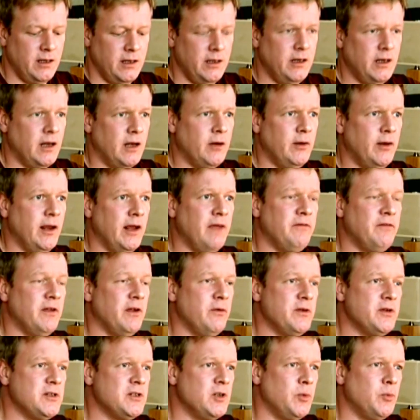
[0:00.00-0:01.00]
you know, if
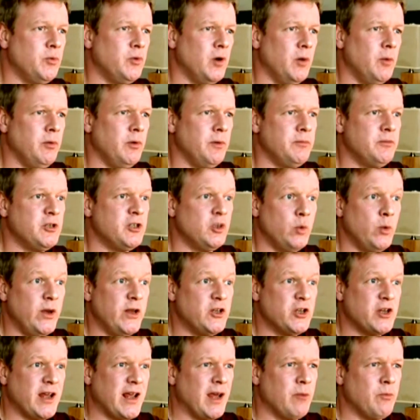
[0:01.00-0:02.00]
there isn't a problem to
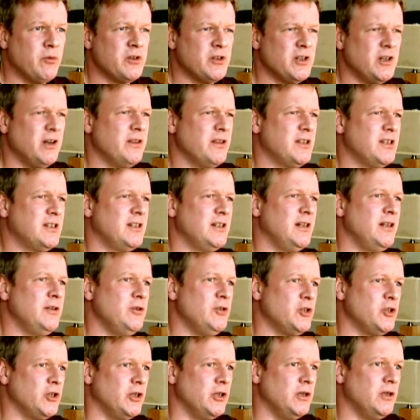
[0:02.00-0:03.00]
which cameras are the
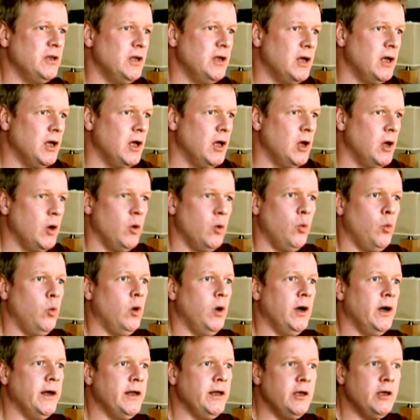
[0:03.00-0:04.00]
solution,
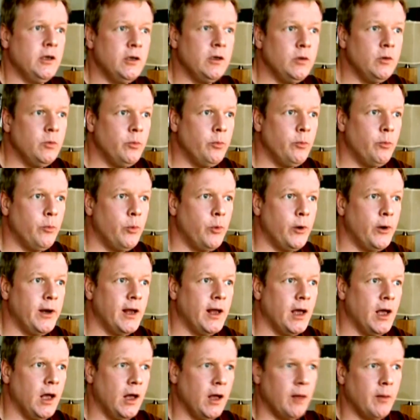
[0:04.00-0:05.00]
why are you putting
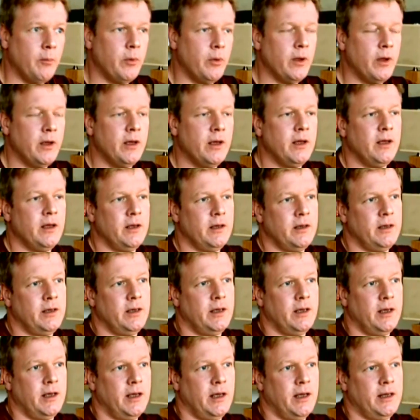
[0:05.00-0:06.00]
it up?
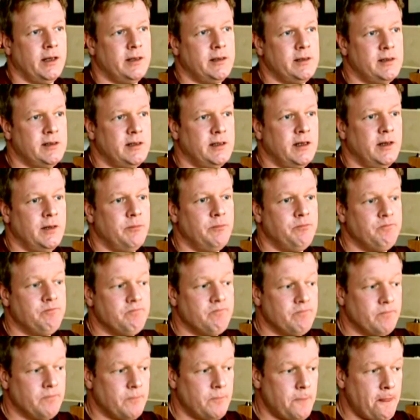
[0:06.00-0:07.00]

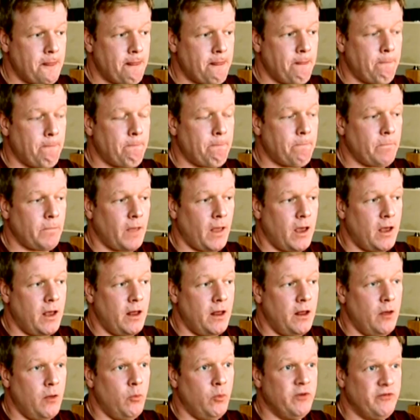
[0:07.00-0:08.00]
And
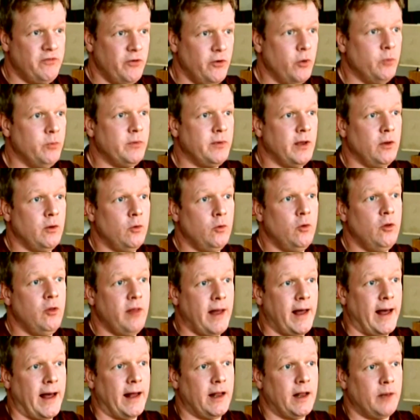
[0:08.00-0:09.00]
we filmed all
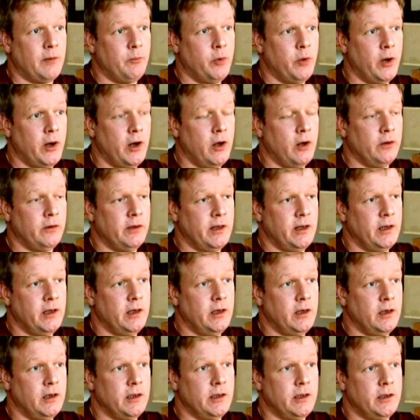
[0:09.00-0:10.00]
that and put it on
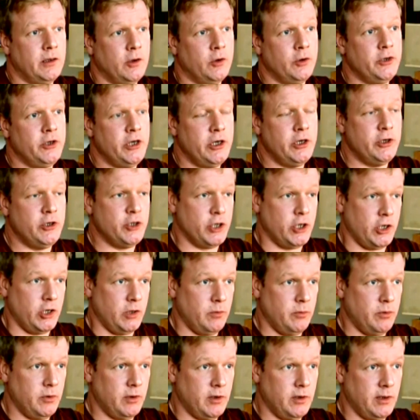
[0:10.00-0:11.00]

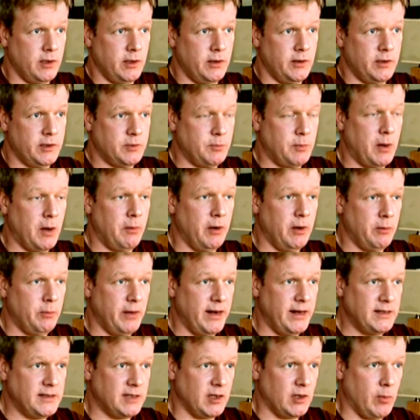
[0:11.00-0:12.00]
YouTube. There's a public
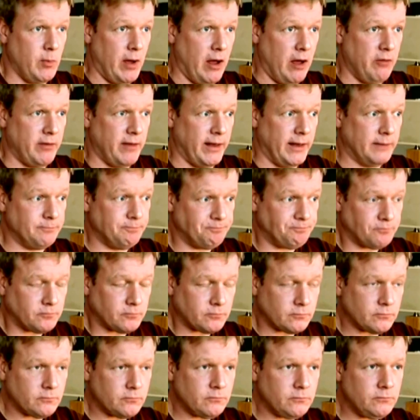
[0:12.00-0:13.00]
meeting about that.
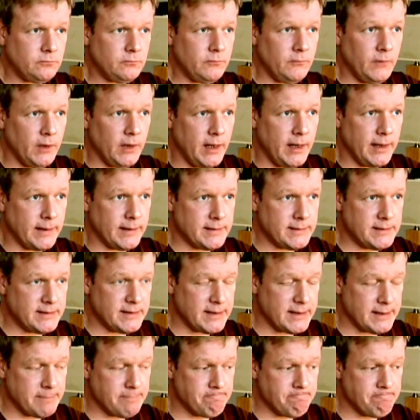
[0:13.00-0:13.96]
And